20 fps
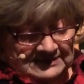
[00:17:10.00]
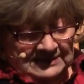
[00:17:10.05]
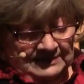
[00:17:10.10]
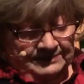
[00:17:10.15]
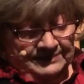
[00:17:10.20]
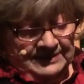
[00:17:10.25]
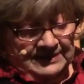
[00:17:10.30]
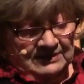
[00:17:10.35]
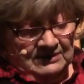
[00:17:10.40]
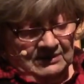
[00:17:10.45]

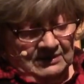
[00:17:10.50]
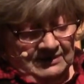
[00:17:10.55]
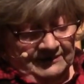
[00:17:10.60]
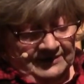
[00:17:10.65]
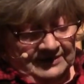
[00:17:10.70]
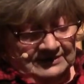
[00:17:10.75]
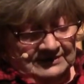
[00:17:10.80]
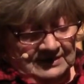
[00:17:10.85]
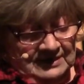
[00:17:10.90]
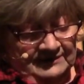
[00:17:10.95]
up the
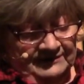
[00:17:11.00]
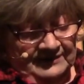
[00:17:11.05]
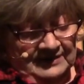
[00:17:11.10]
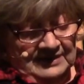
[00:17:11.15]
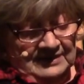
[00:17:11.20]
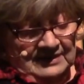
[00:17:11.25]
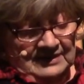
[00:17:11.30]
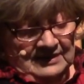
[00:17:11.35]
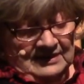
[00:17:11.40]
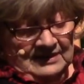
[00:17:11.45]
carving knife,
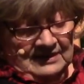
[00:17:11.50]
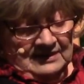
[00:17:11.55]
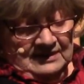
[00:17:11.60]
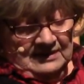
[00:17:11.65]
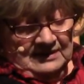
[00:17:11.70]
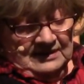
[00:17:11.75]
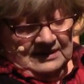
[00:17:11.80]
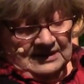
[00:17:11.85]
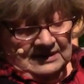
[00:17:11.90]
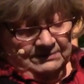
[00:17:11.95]

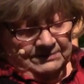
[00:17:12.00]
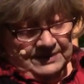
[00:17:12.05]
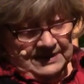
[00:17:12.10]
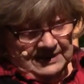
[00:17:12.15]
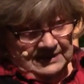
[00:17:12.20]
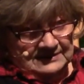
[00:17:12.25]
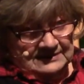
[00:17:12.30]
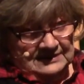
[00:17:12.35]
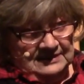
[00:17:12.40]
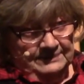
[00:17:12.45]
he
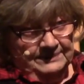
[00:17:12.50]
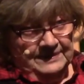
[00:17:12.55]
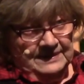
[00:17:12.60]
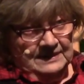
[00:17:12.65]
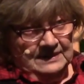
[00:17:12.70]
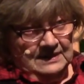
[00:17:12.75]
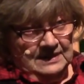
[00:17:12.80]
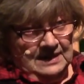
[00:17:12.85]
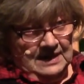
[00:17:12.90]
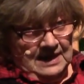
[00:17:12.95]
picked up the
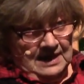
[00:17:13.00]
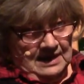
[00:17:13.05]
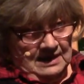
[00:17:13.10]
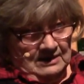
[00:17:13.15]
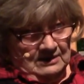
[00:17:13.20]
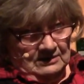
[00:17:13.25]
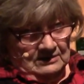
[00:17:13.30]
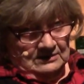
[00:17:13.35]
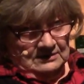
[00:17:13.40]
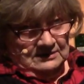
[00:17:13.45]

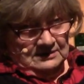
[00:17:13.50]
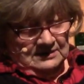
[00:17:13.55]
cow,